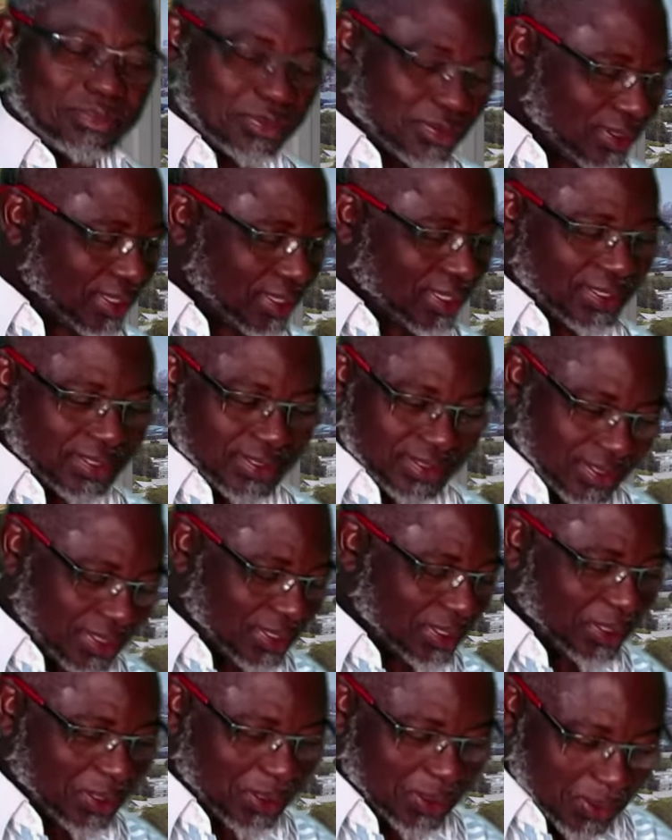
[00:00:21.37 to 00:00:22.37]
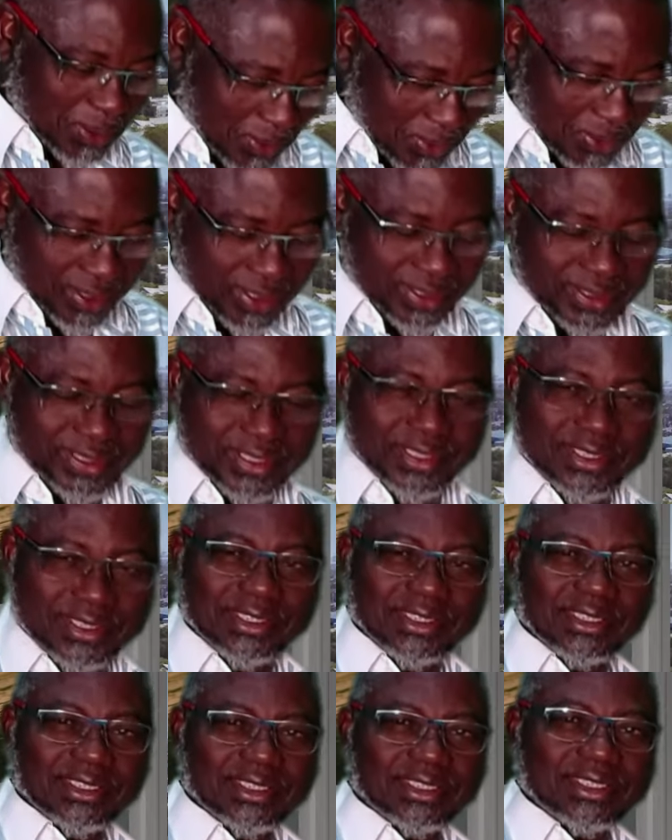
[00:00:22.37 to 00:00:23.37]
Praise the Lord.
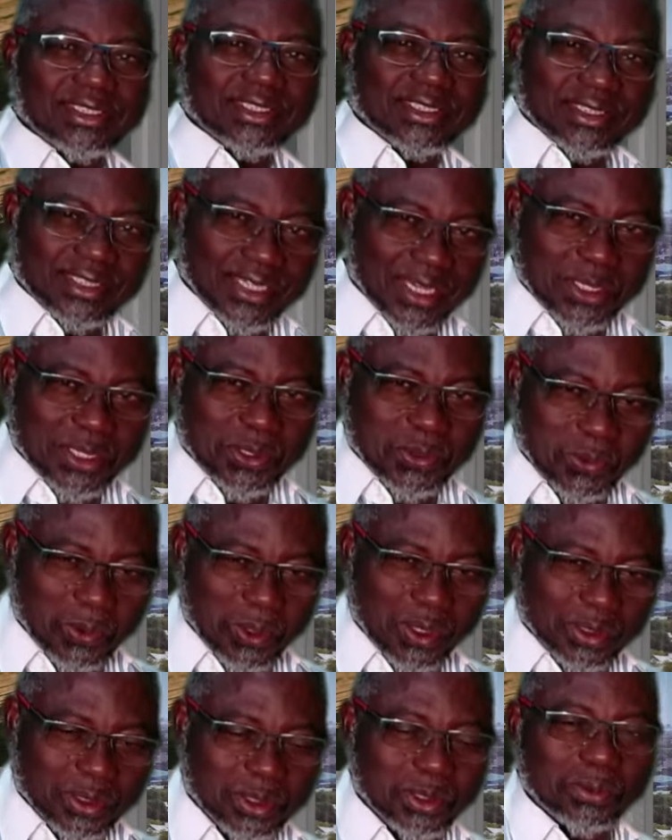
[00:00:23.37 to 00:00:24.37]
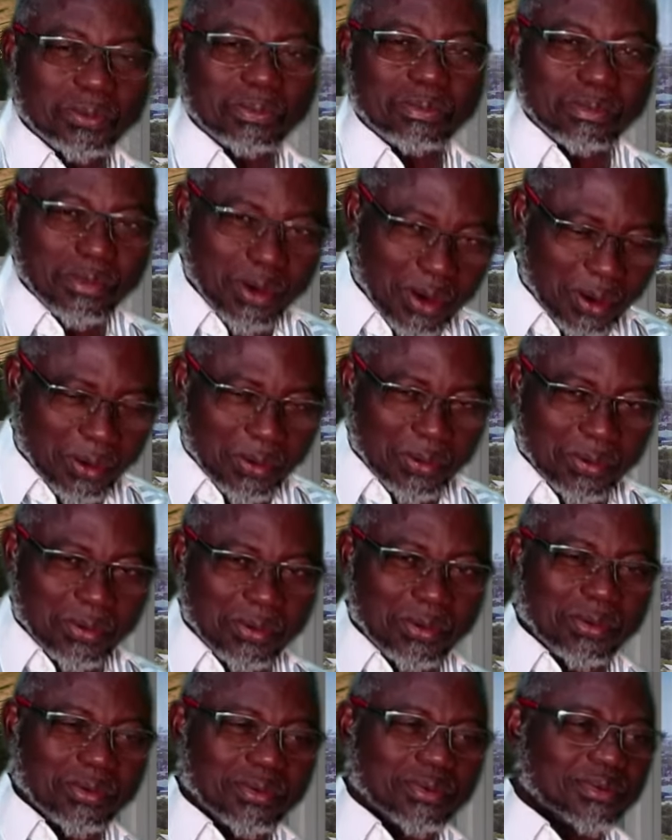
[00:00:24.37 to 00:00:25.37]
Guess what?
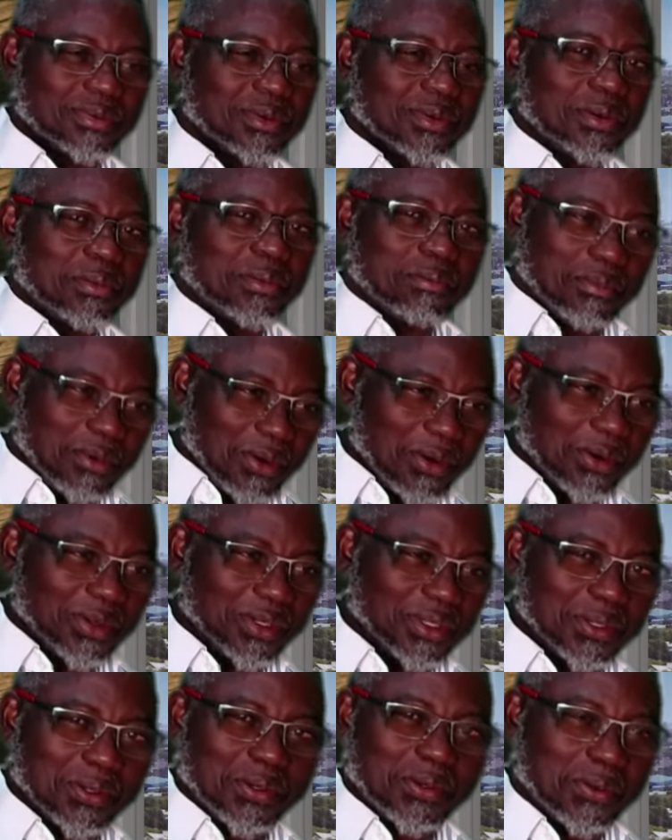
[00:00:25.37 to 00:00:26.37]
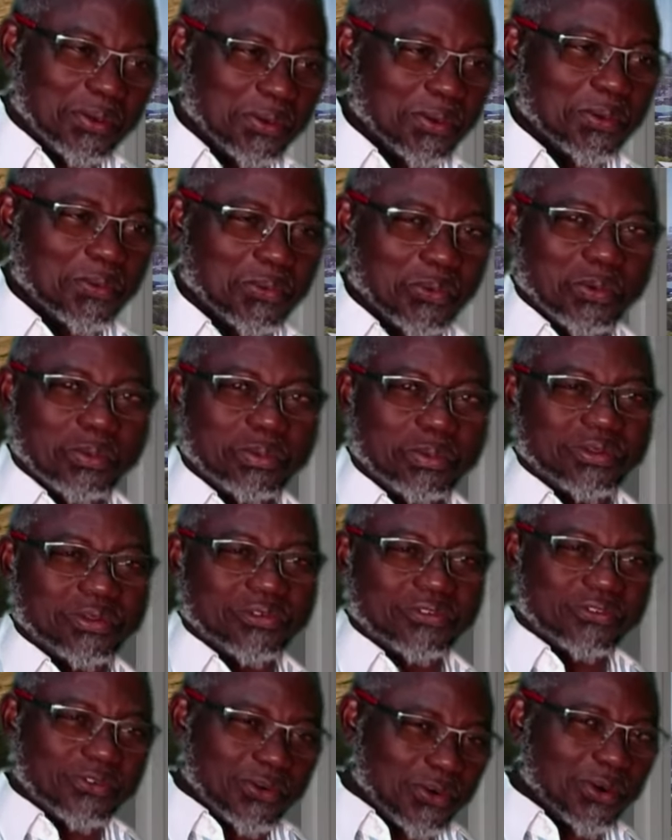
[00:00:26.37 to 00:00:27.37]
Tomorrow, Morning Glow will be
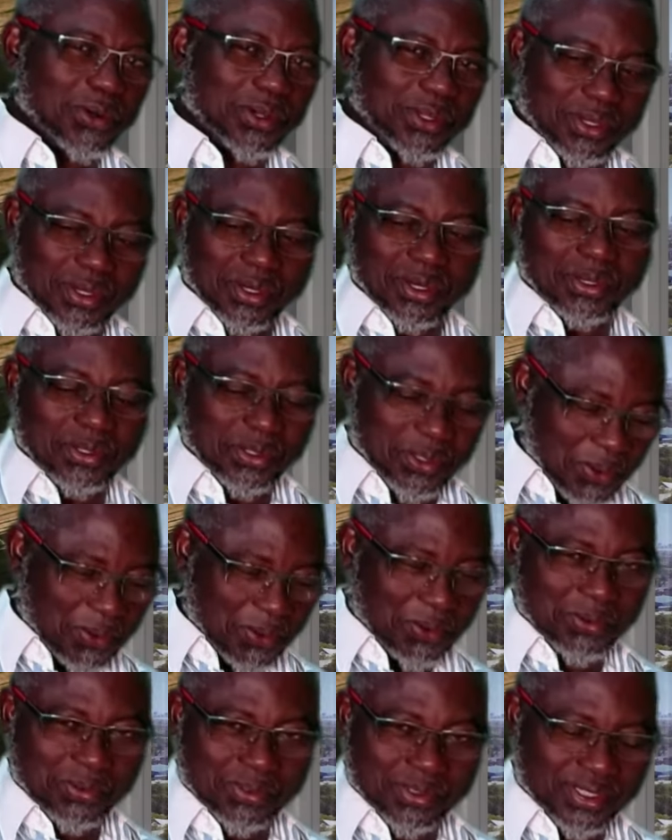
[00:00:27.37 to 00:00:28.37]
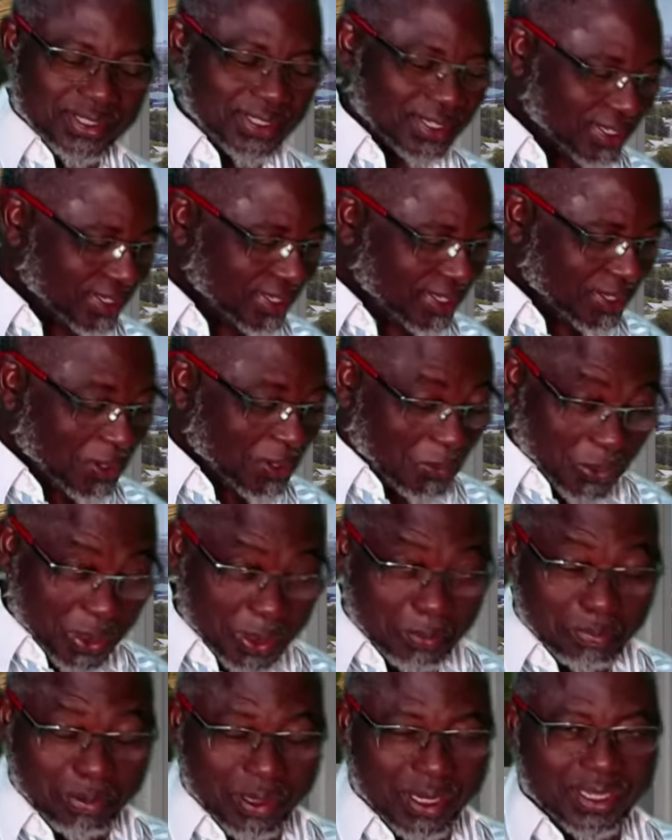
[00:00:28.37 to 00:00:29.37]
4 years old.
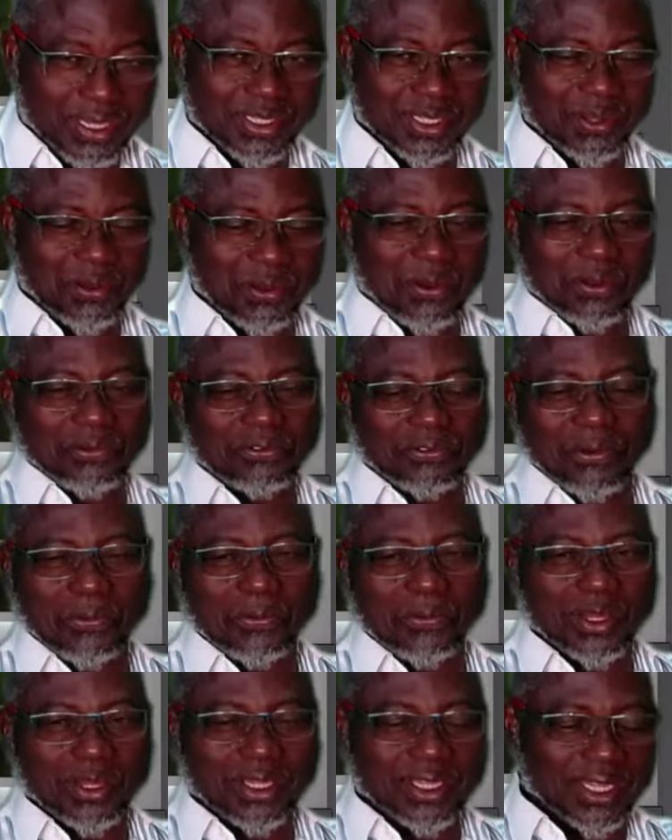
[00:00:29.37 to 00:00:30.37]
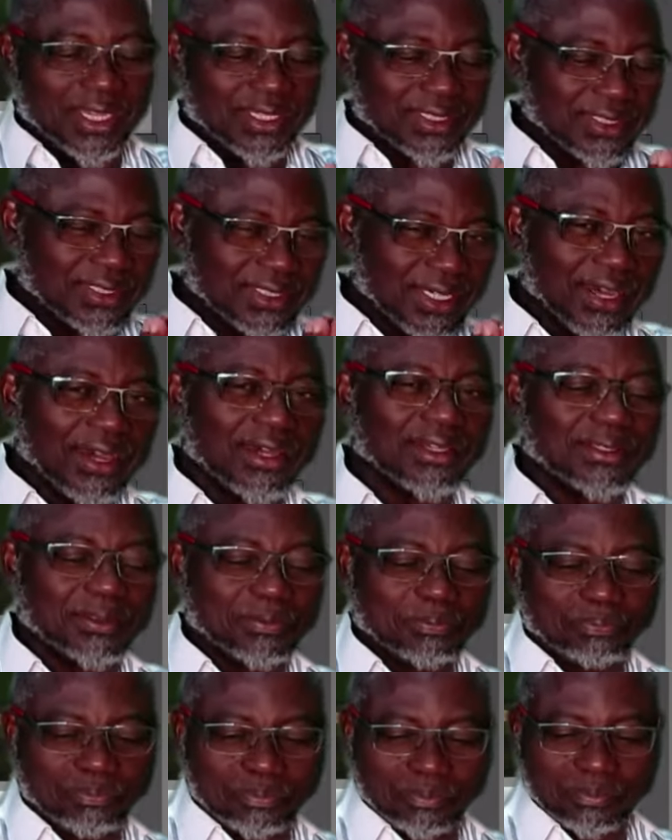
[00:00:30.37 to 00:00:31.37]
We bless God for what He has
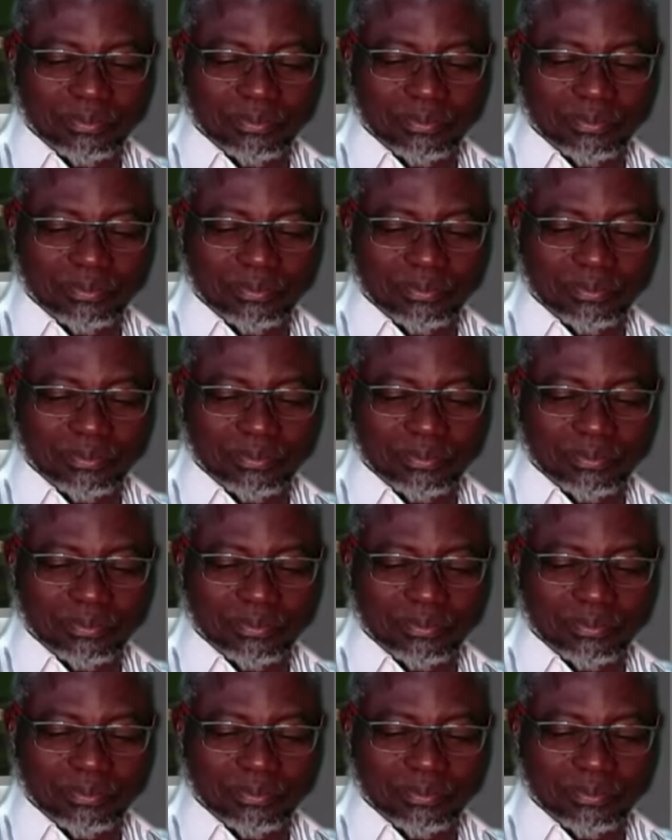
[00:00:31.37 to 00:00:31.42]
done.